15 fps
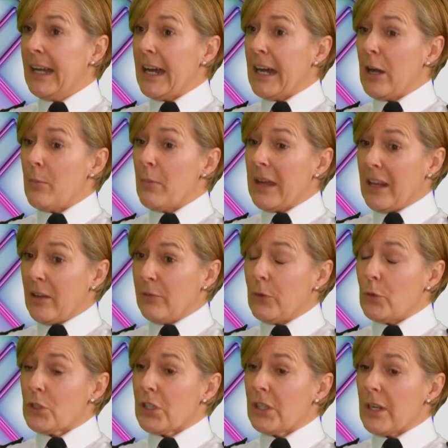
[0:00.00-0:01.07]
Um, and
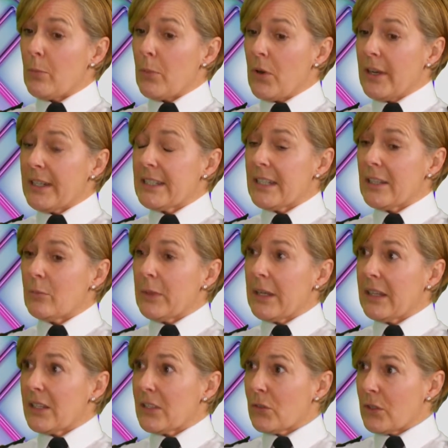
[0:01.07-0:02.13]
unfortunately, Brighton,
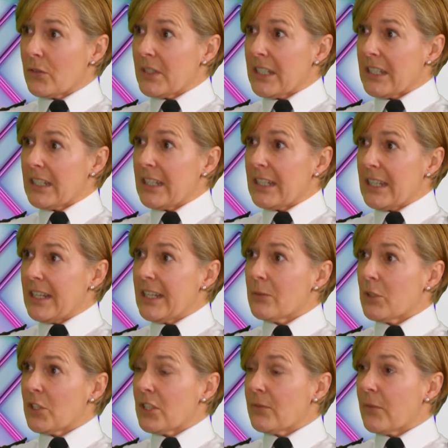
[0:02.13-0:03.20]
being the sort of city it is,
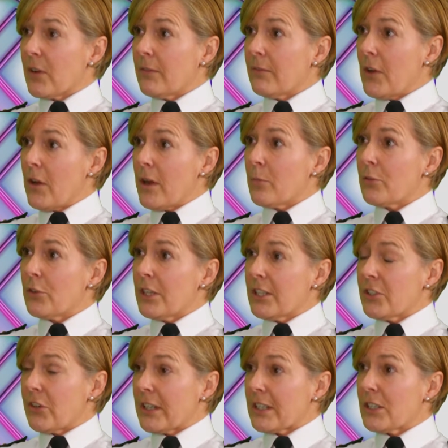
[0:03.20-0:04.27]
which is very vibrant,
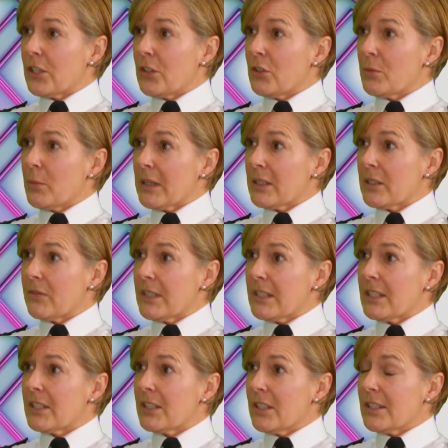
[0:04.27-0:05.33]
attracts a huge amount of
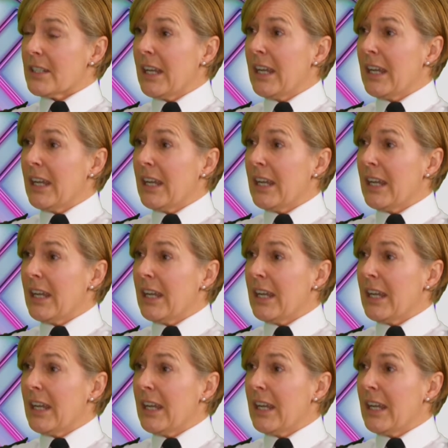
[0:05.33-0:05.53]
visitors,